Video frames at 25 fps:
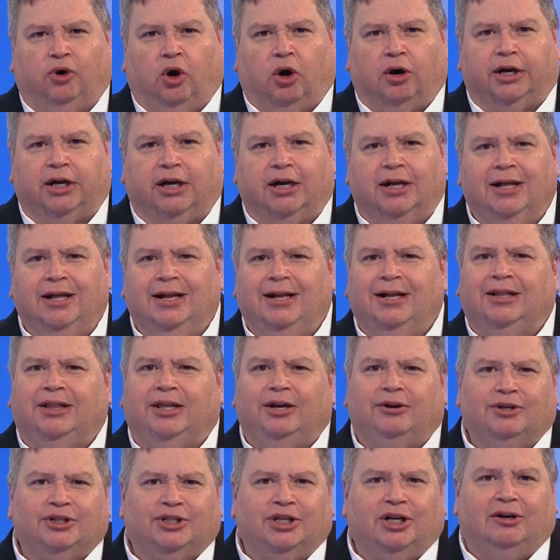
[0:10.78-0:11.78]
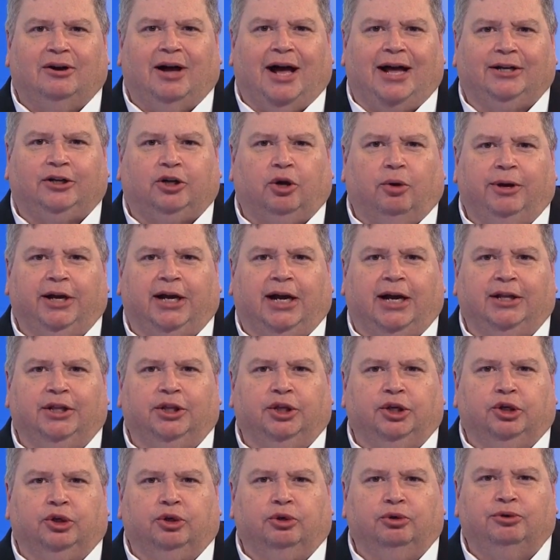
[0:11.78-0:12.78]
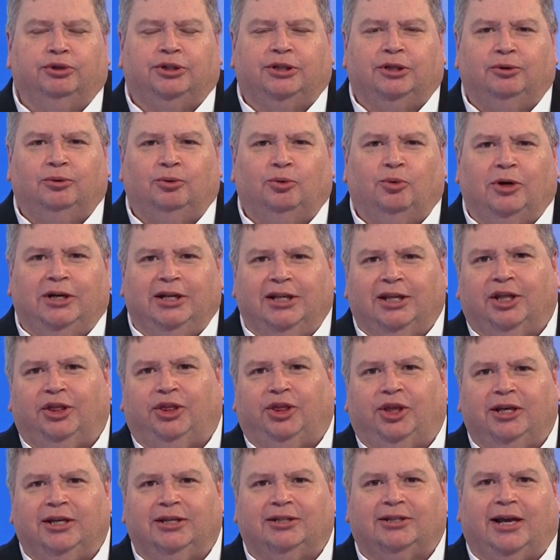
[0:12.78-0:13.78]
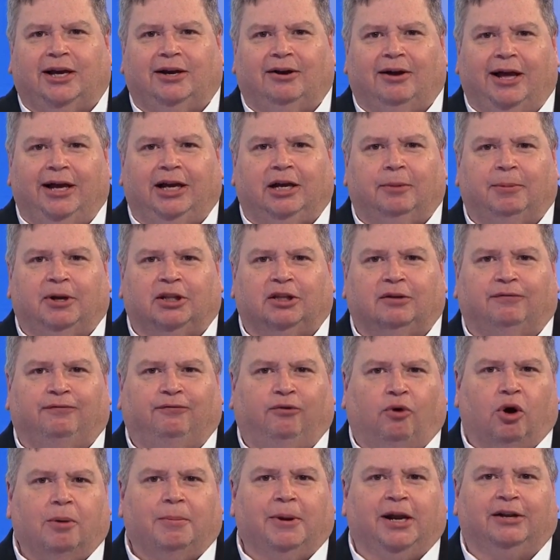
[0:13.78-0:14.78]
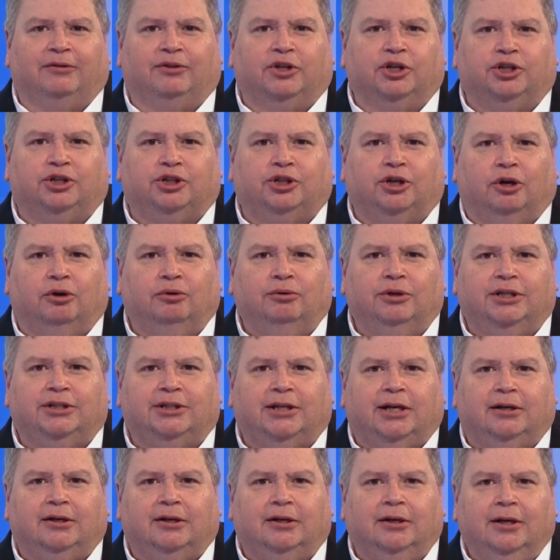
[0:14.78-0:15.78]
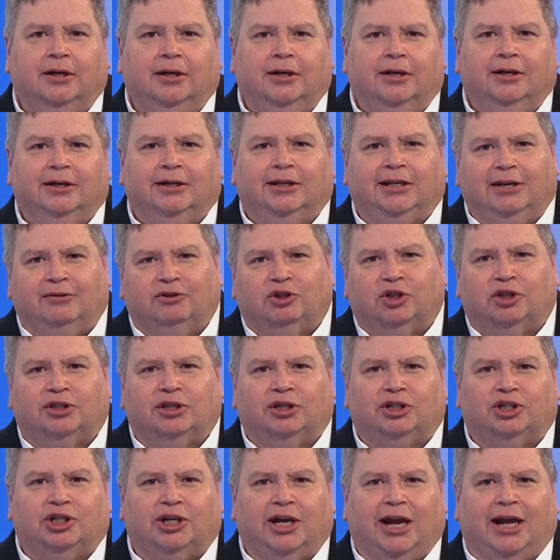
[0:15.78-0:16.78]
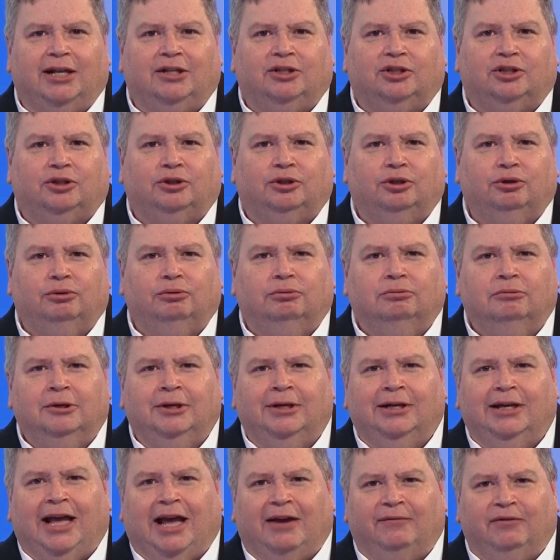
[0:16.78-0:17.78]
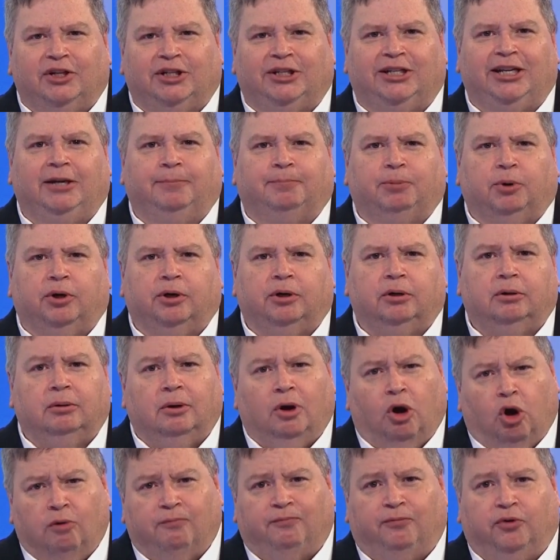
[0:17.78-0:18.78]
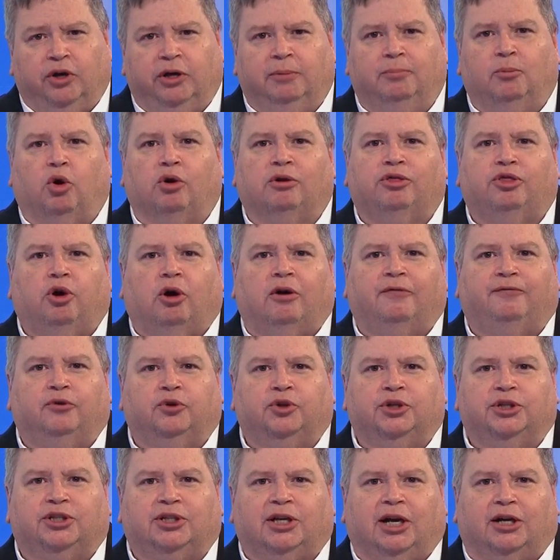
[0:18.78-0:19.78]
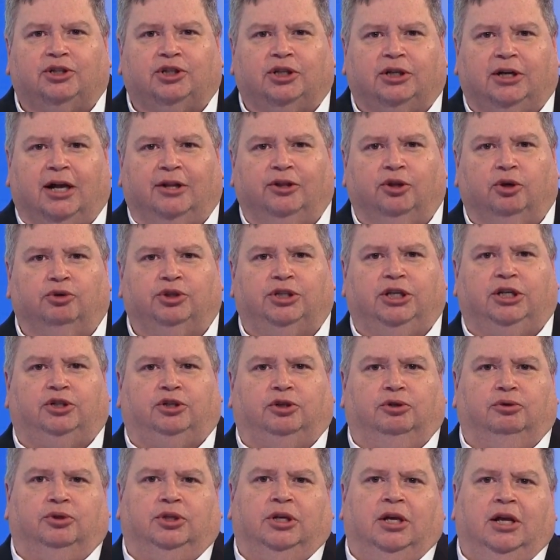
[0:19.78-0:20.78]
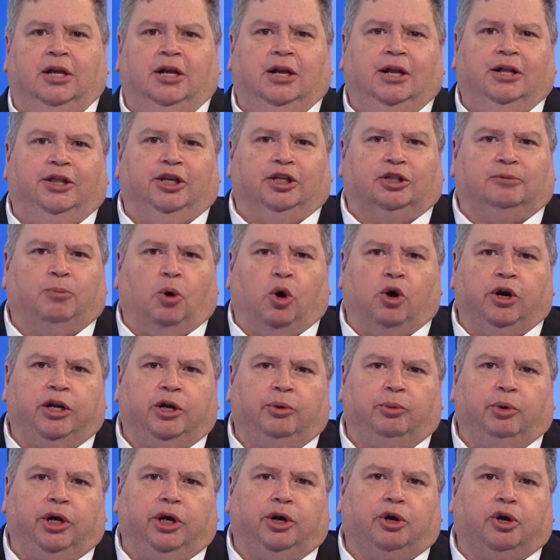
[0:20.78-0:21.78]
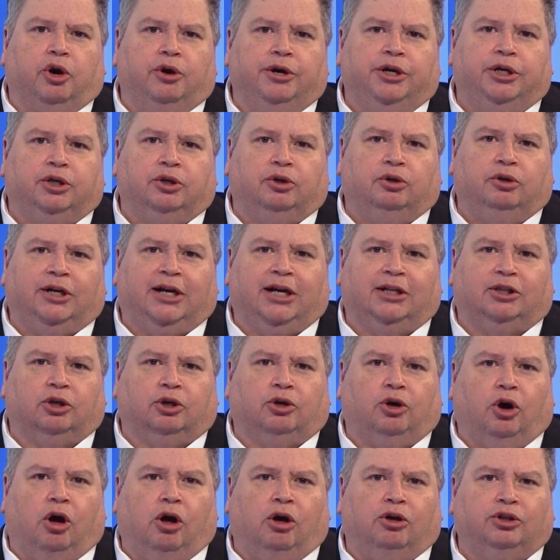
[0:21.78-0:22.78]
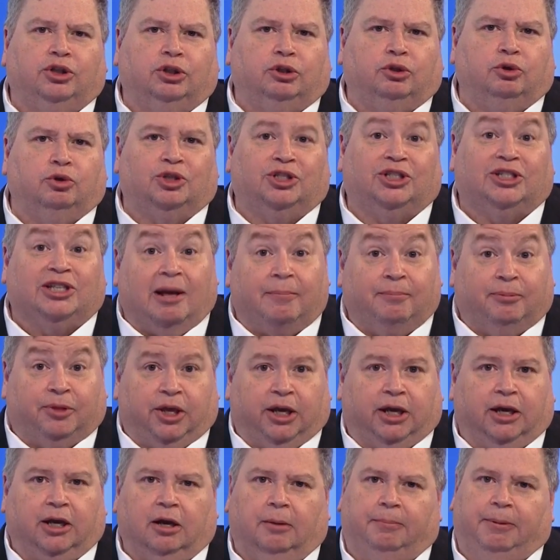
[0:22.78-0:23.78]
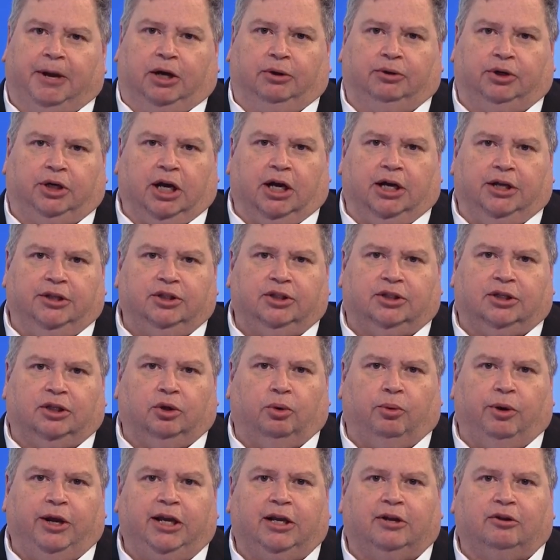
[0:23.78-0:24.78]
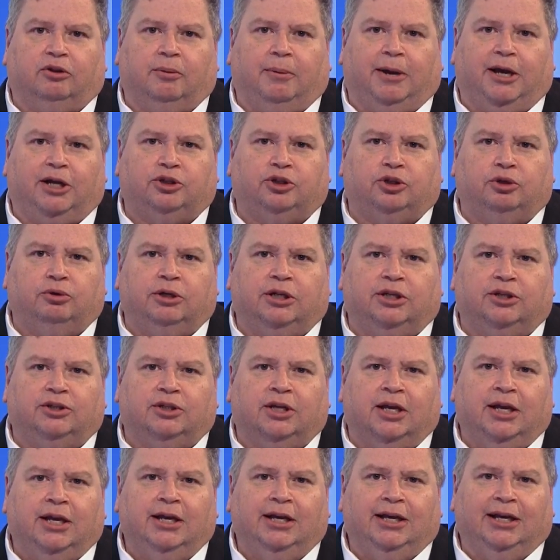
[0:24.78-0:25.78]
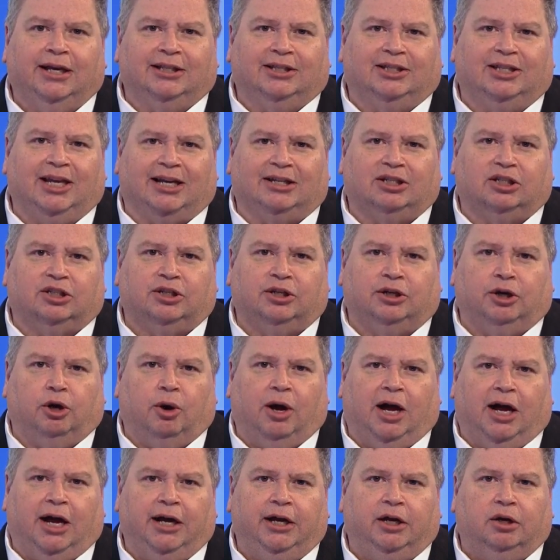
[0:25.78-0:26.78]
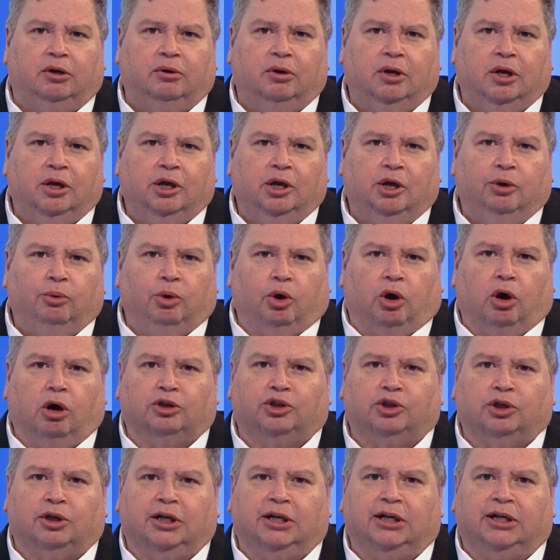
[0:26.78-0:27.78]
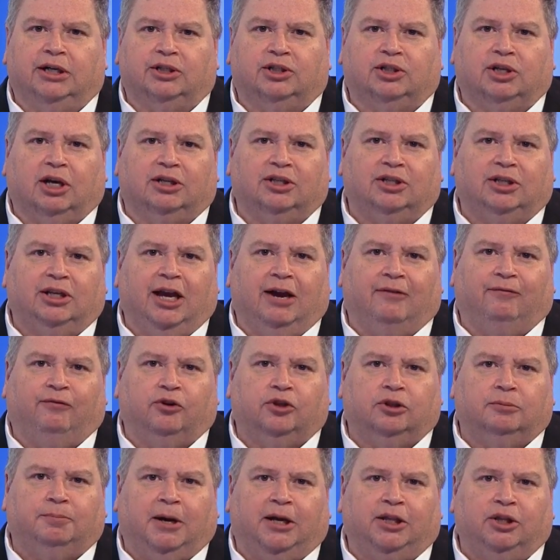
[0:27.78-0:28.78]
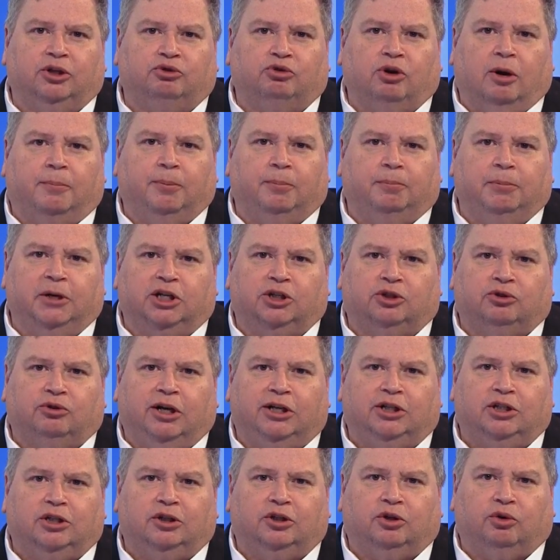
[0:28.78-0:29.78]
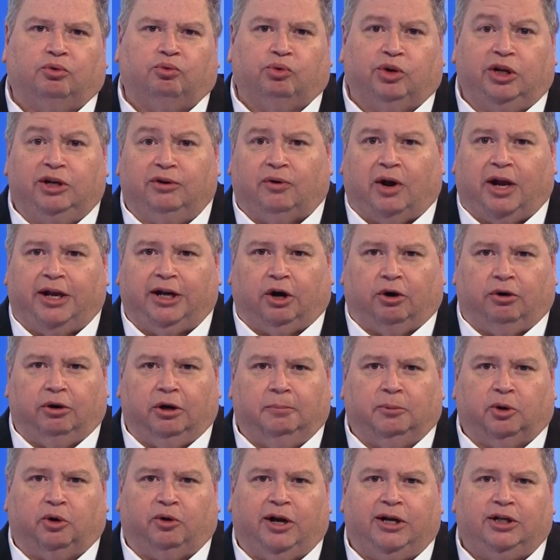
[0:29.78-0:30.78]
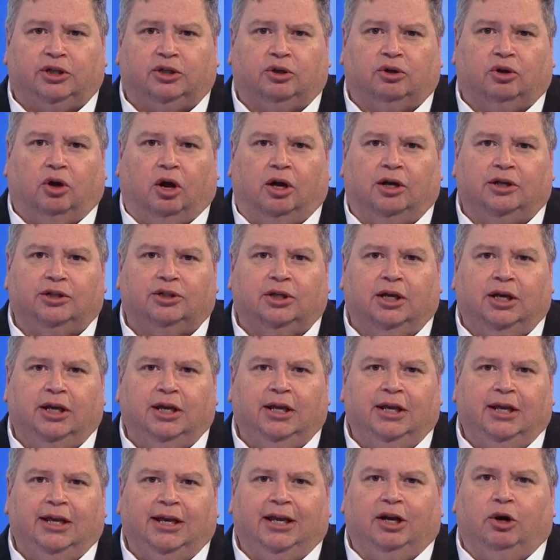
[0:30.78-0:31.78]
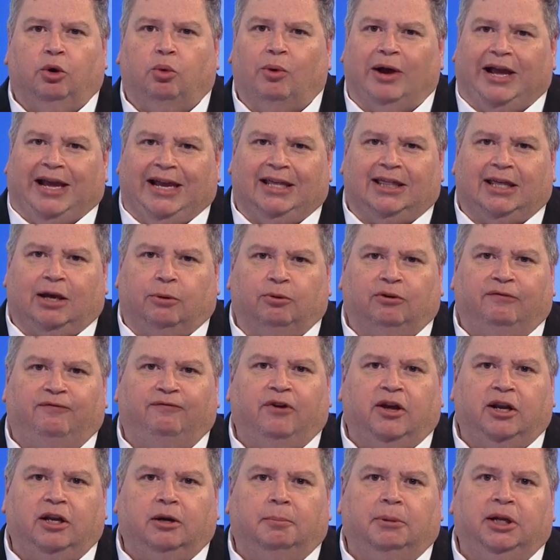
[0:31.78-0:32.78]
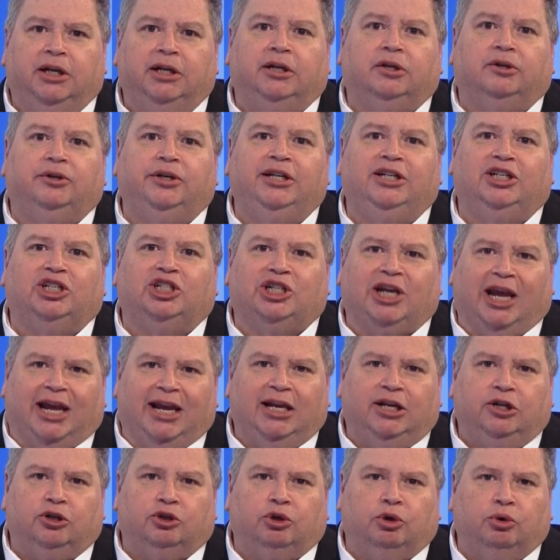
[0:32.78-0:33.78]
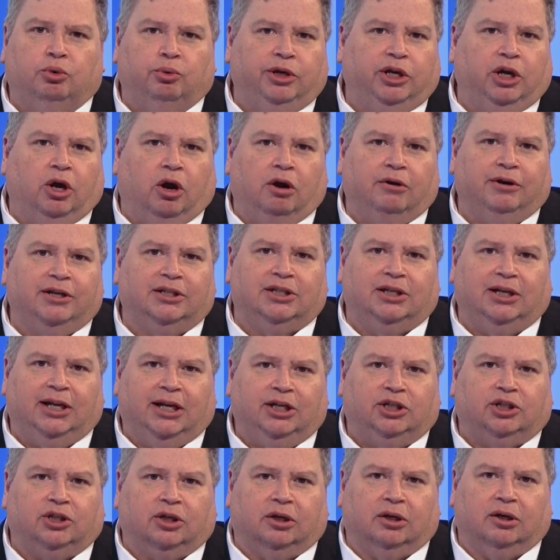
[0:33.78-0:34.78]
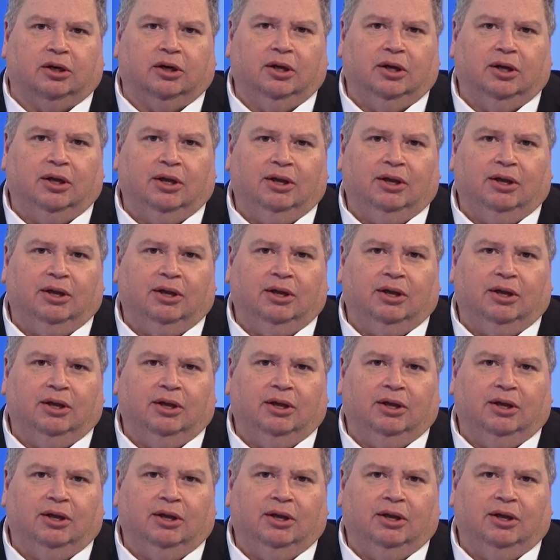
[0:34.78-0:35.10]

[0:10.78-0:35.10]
Florida. There's a lot going on in the news, and one of the things I like about the format of this show is that it gives us a chance to have a deeper and hopefully more thoughtful discussion on those issues. This morning, we are going to look at the calls to do something about guns in the wake of the mass shootings in Texas and Ohio. We're also going to discuss the efforts by the Trump administration to rewrite our immigration laws in a way that would fundamentally change who we are as a nation